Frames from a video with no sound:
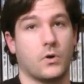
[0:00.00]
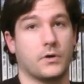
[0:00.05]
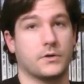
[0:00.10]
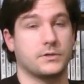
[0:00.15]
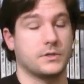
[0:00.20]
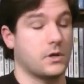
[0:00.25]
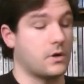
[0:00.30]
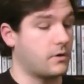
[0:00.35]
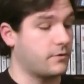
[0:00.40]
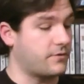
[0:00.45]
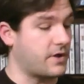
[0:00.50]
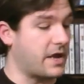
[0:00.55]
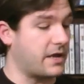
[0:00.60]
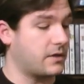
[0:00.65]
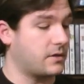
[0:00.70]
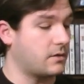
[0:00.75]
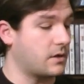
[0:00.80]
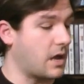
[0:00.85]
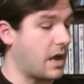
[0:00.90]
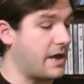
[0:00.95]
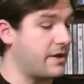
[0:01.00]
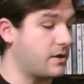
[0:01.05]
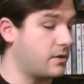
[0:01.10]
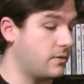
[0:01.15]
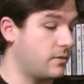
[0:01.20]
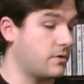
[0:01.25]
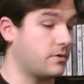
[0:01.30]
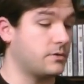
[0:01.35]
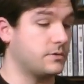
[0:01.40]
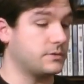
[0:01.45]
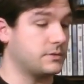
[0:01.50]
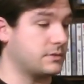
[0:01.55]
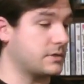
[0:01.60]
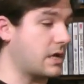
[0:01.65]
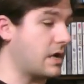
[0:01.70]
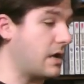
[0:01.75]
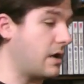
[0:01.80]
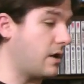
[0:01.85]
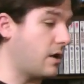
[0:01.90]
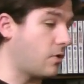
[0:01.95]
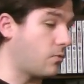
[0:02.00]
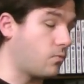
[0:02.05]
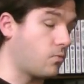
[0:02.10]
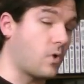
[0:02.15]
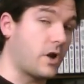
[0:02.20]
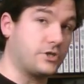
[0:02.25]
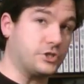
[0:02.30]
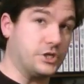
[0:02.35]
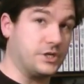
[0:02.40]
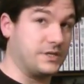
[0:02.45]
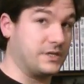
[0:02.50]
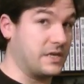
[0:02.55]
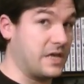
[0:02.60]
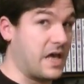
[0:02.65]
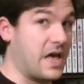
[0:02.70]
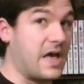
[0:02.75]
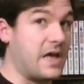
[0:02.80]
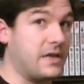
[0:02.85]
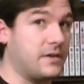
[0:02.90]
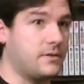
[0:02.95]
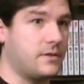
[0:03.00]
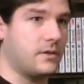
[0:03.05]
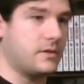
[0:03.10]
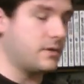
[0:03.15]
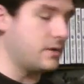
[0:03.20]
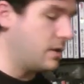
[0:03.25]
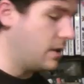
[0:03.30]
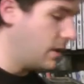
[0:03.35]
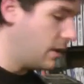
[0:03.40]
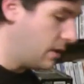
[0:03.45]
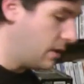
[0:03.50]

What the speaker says: work. So if I can, there's a Russian guide that